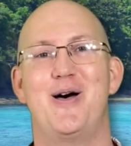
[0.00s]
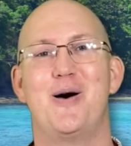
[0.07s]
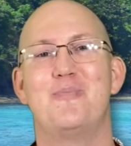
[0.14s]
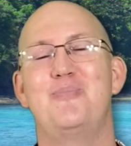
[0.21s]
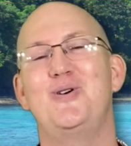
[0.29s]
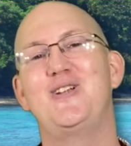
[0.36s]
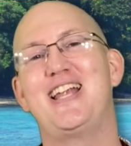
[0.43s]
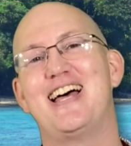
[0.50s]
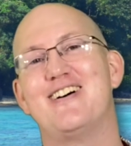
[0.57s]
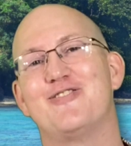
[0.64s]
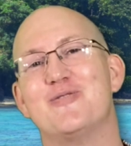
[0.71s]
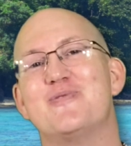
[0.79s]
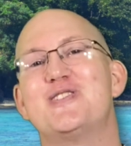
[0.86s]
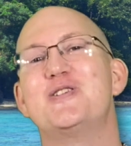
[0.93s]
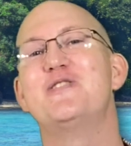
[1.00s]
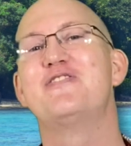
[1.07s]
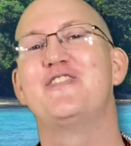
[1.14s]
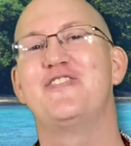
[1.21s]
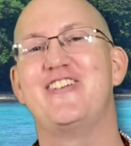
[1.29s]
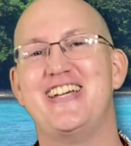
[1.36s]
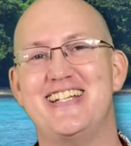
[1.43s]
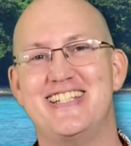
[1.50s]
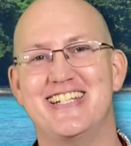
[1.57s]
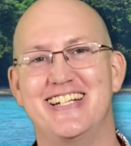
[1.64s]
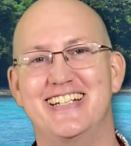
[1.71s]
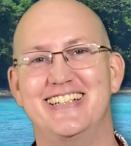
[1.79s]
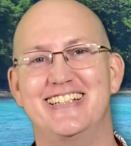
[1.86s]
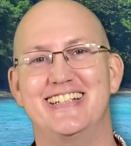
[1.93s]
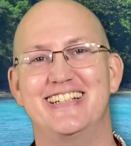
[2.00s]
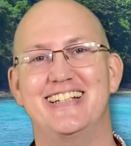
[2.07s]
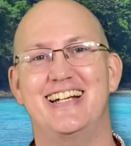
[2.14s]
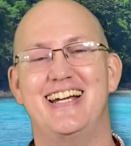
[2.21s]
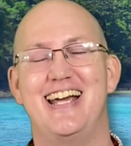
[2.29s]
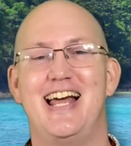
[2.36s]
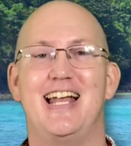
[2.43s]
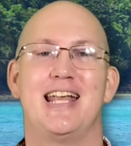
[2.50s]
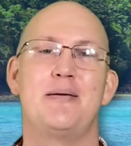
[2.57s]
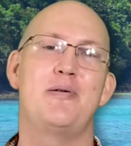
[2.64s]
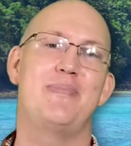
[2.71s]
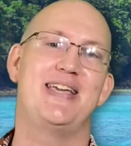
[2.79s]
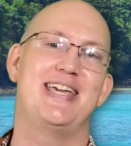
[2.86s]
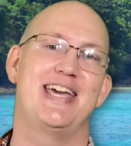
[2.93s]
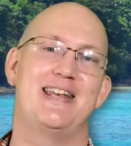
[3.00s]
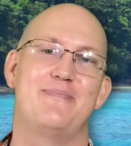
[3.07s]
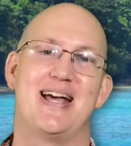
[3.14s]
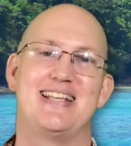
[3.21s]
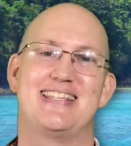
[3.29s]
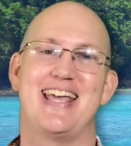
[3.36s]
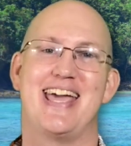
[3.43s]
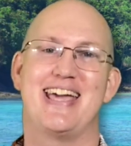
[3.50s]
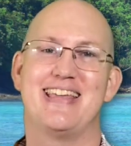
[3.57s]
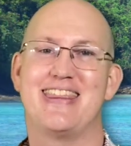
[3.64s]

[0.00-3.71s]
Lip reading: Bula from Suva, Fiji. Let me begin by saying